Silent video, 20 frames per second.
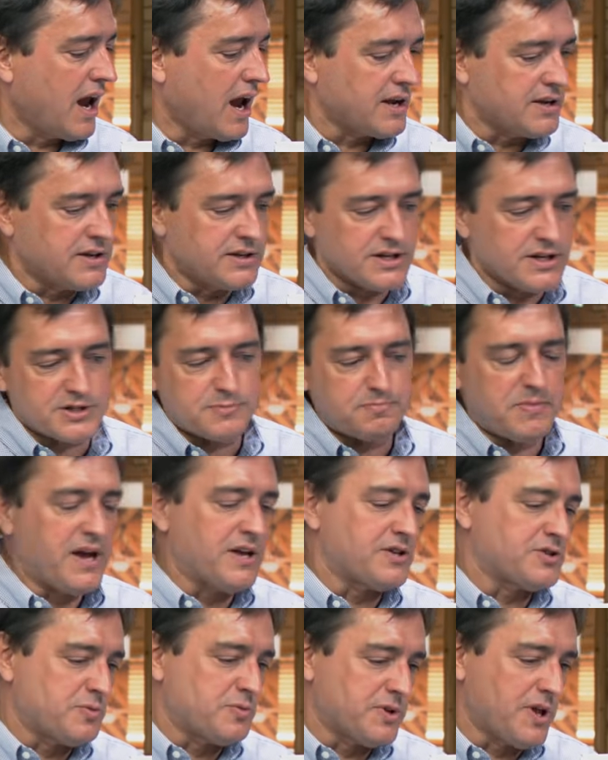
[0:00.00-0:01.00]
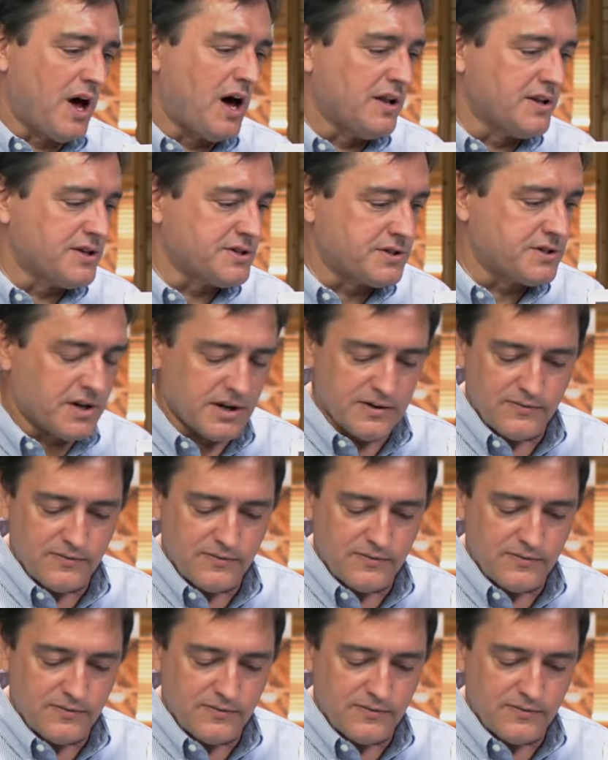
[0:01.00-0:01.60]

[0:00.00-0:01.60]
and dispense with all this